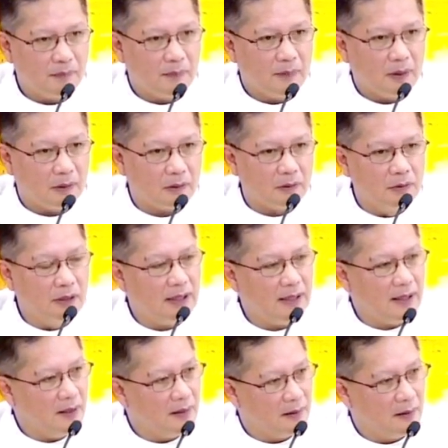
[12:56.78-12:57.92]
Only
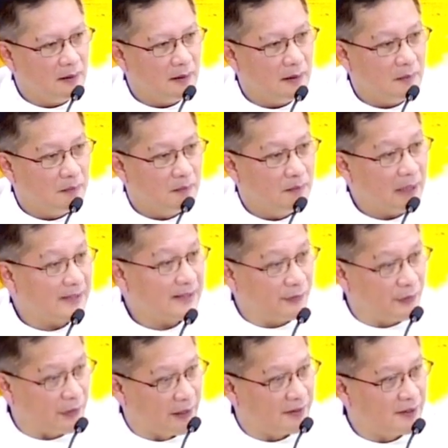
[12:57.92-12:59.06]
best
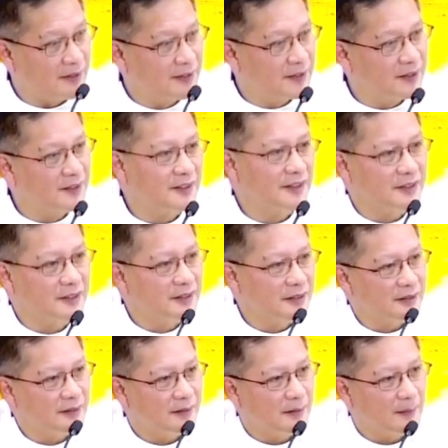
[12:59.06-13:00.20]
friends
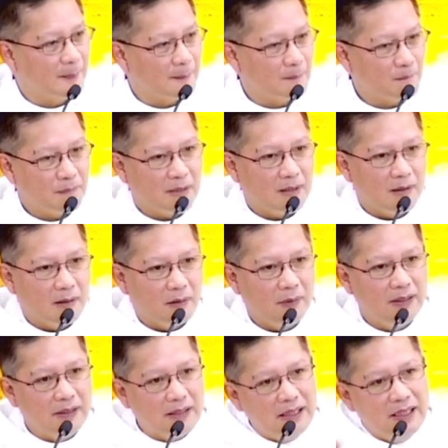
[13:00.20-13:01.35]
will
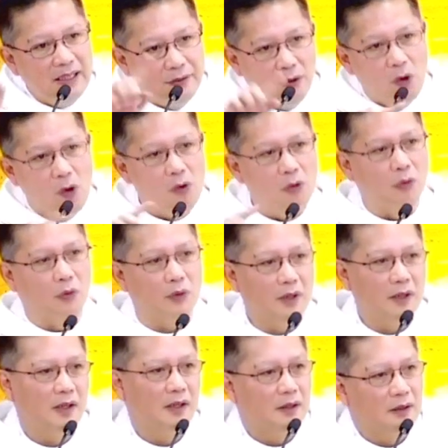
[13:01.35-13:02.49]
really know
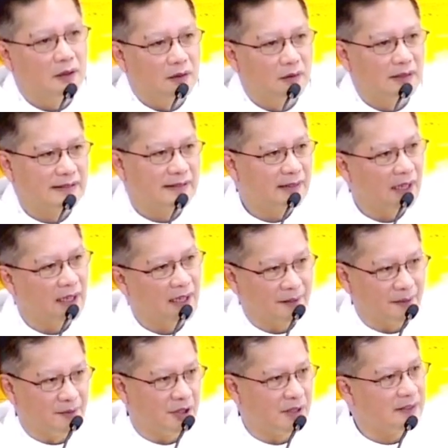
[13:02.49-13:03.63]
what's in the heart of
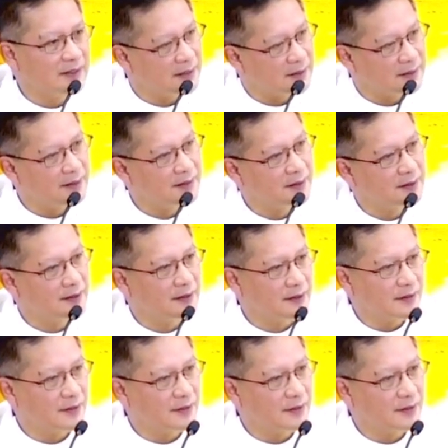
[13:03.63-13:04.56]
Jesus.